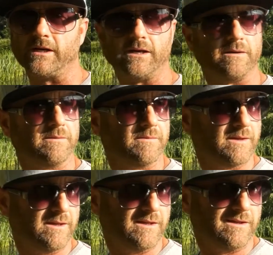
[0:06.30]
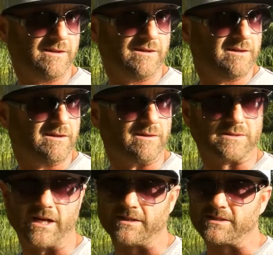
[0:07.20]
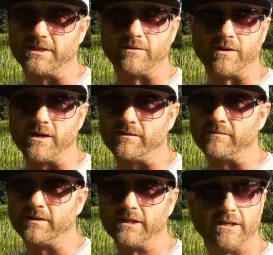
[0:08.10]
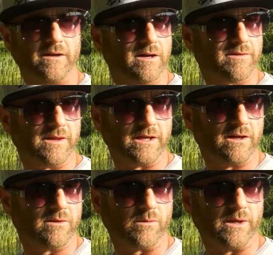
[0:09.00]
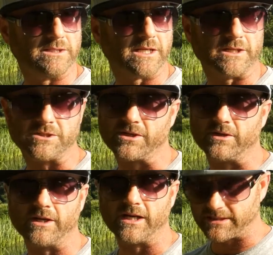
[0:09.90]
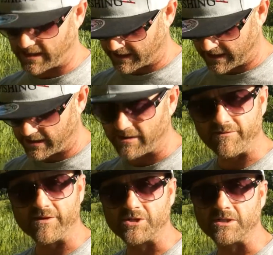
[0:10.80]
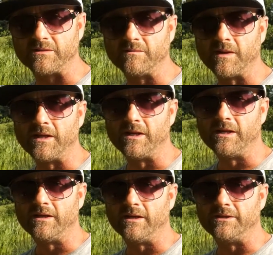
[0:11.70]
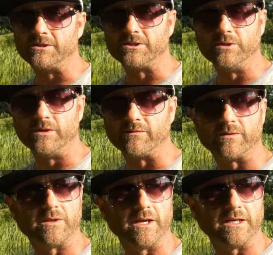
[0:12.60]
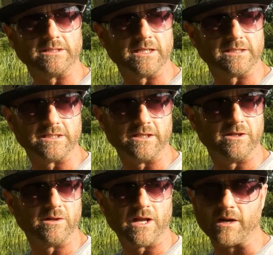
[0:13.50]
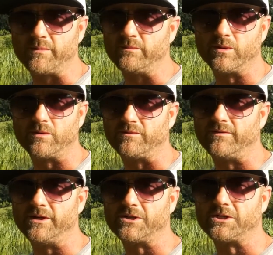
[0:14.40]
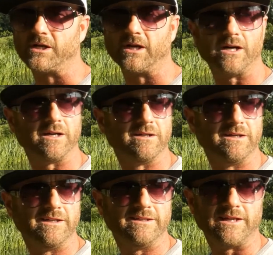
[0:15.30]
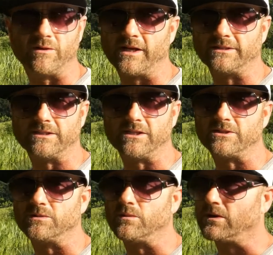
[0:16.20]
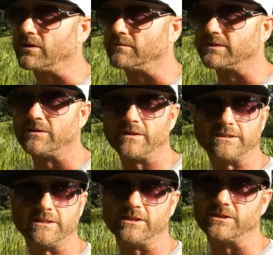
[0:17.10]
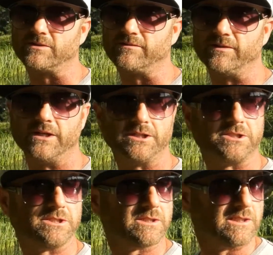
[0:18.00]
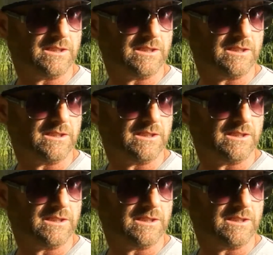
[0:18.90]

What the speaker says: I was kind of sitting around and thinking of other ways I could show you guys how to get into fishing and just do different things. And I said, you know, a lot of people don't fish. They don't like to touch the worms. They don't like to touch the fish.